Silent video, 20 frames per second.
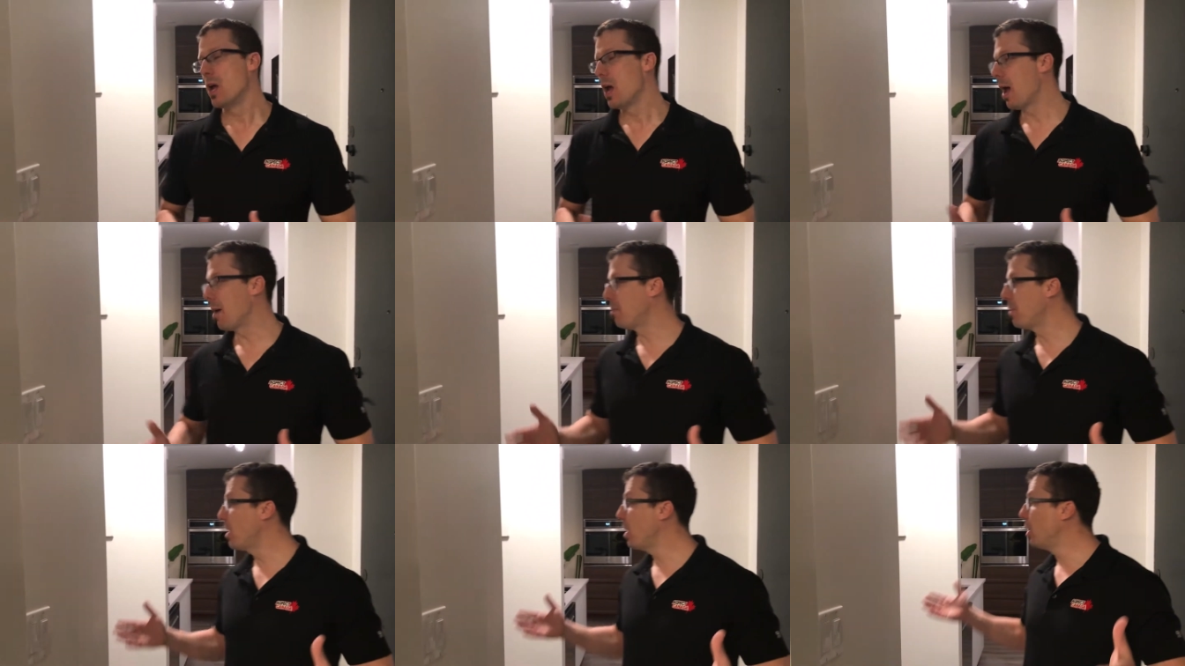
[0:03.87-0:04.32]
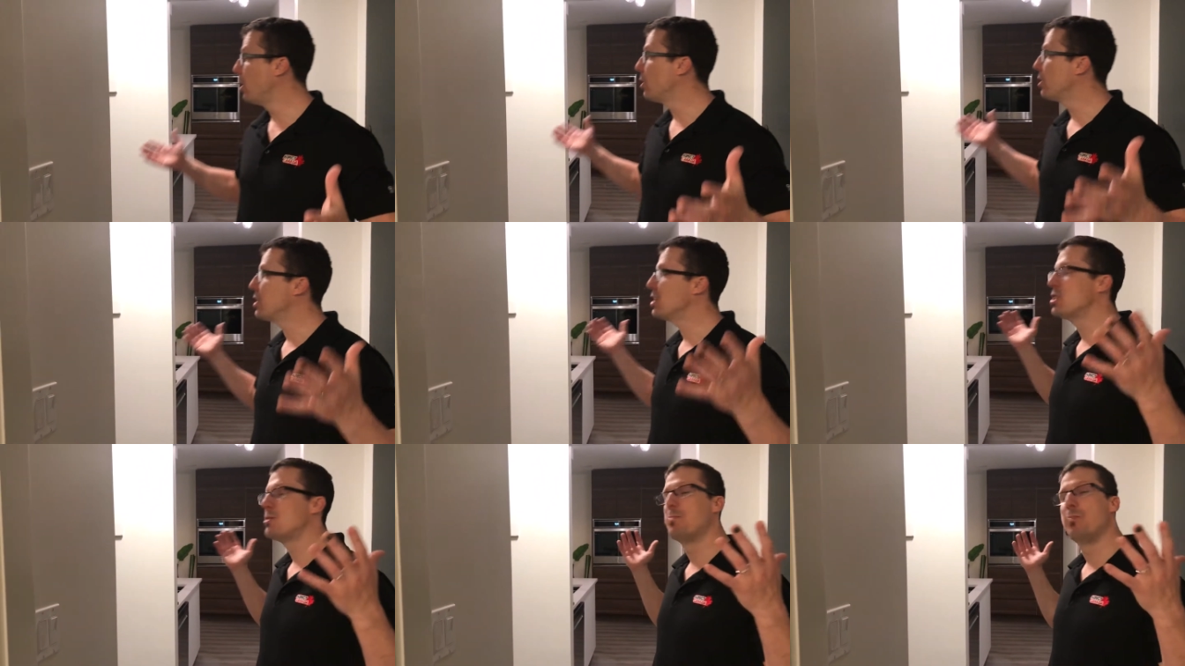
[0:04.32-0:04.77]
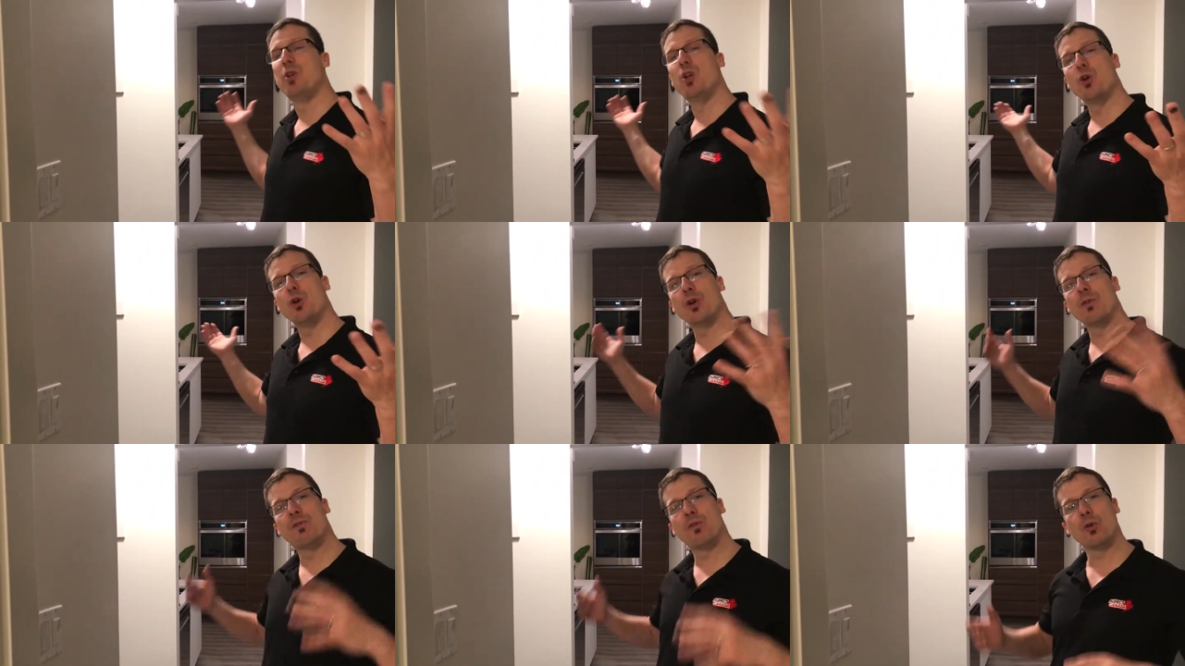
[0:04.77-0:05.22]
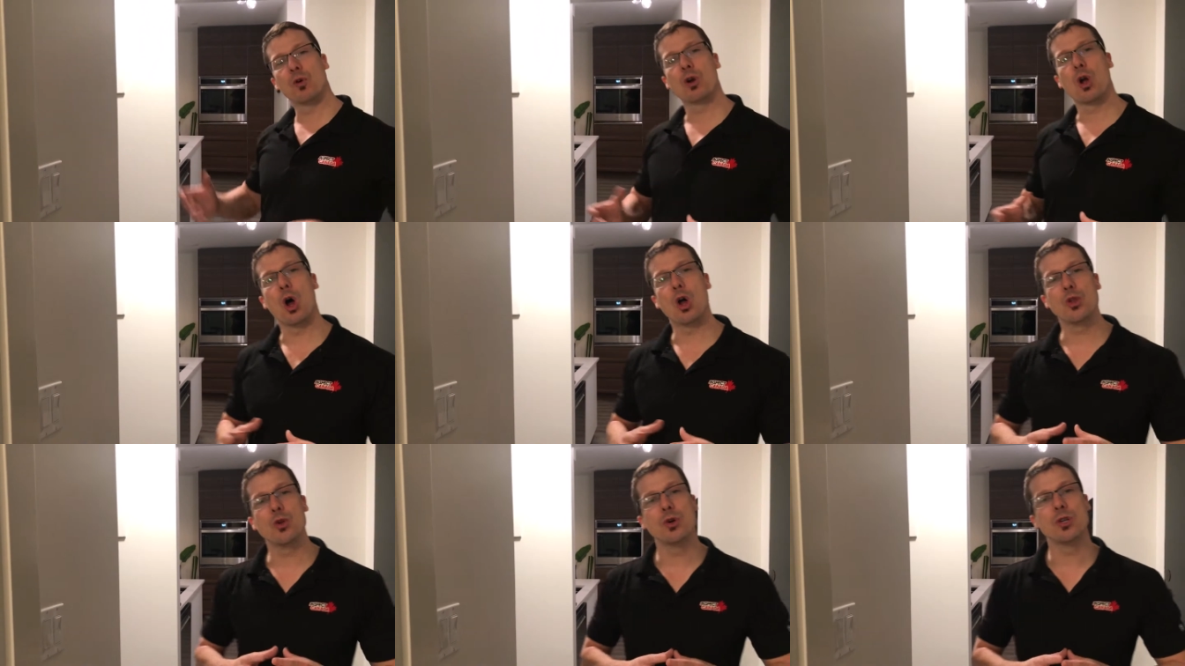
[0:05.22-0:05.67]
I'm here on this beautiful
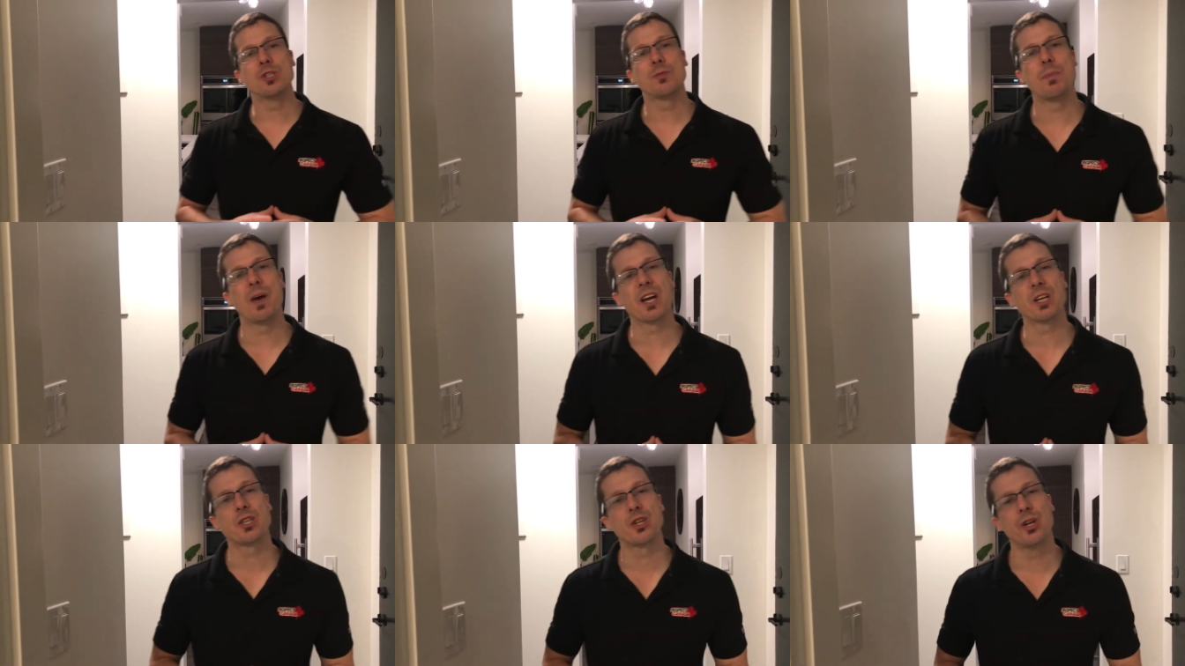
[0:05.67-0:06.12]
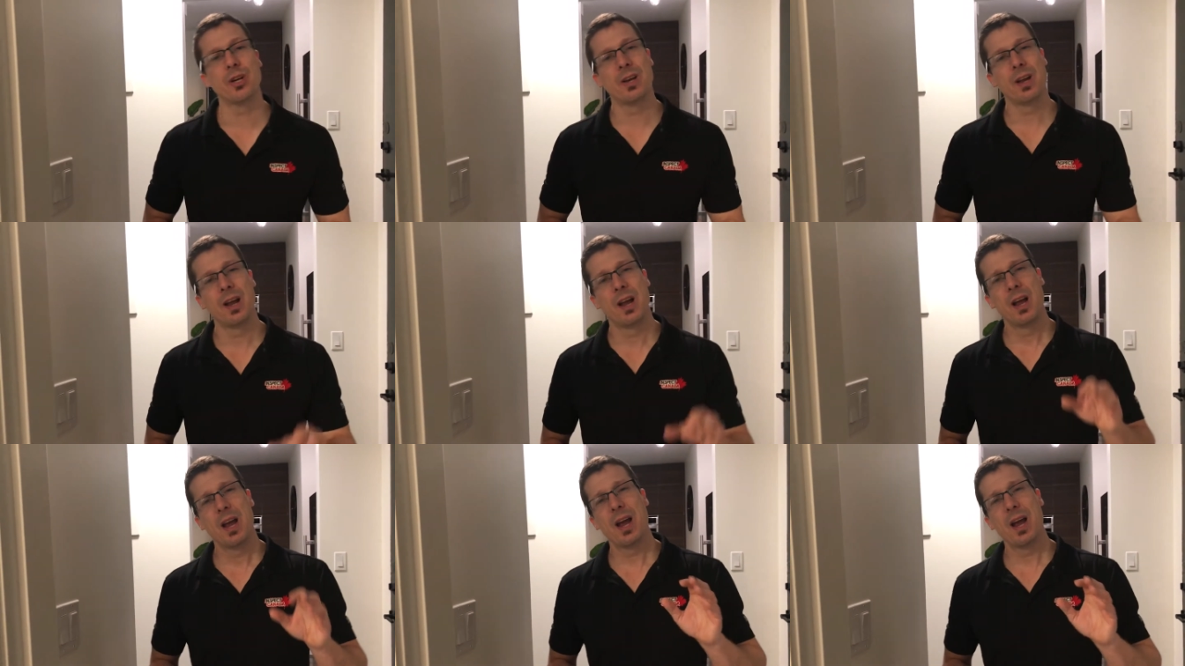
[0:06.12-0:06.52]
condo inspection